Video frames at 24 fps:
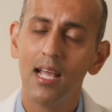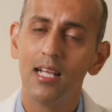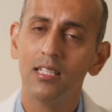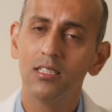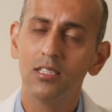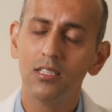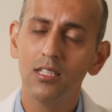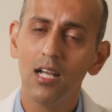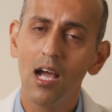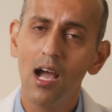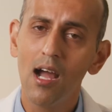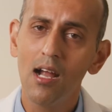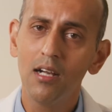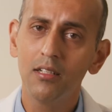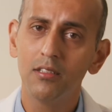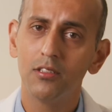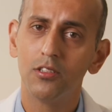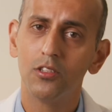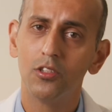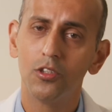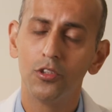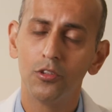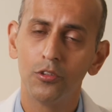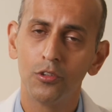is not
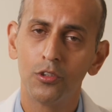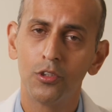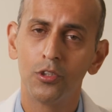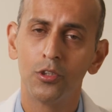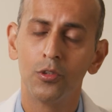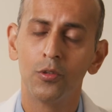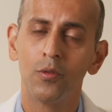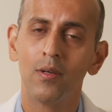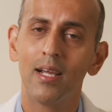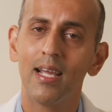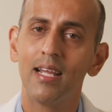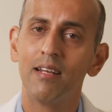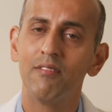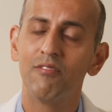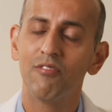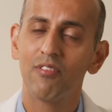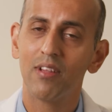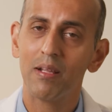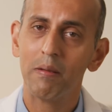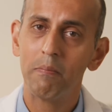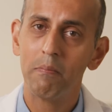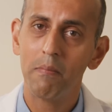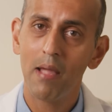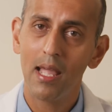due to
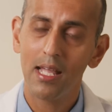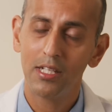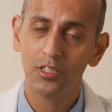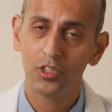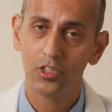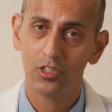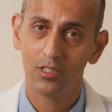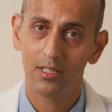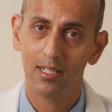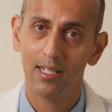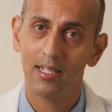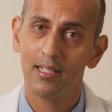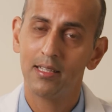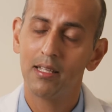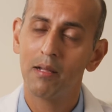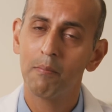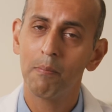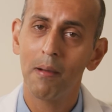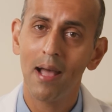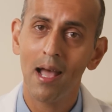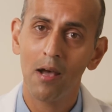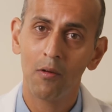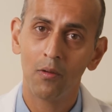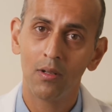inflammation in the
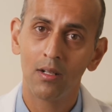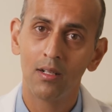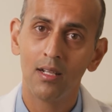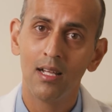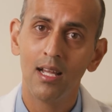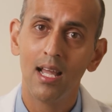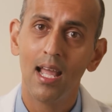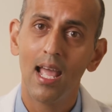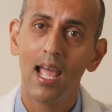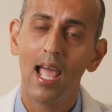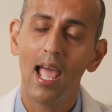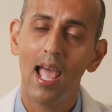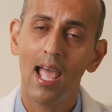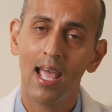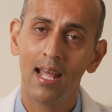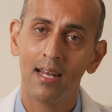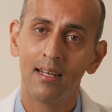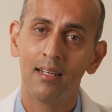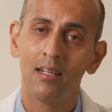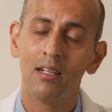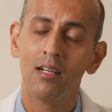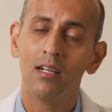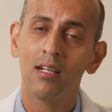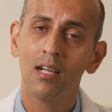bowel,
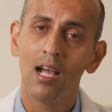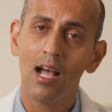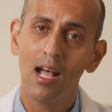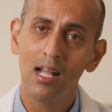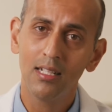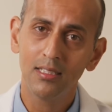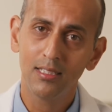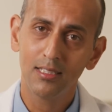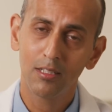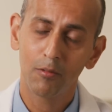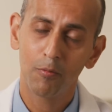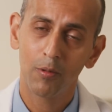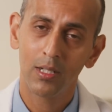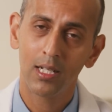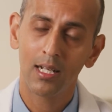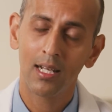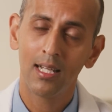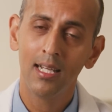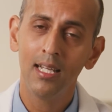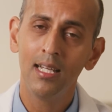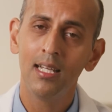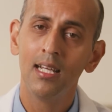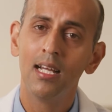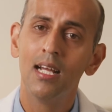and
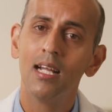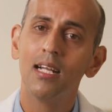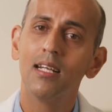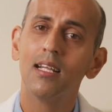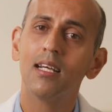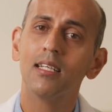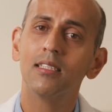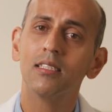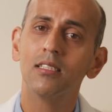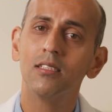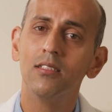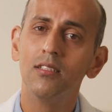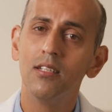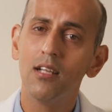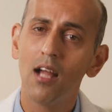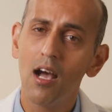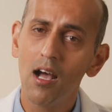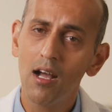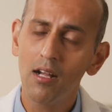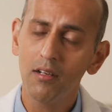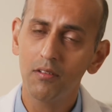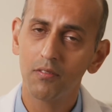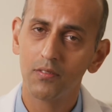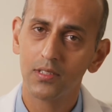consequently, does
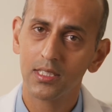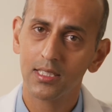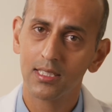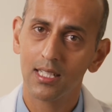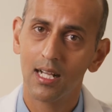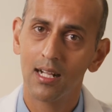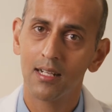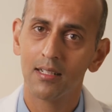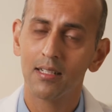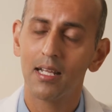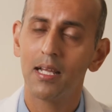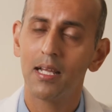not result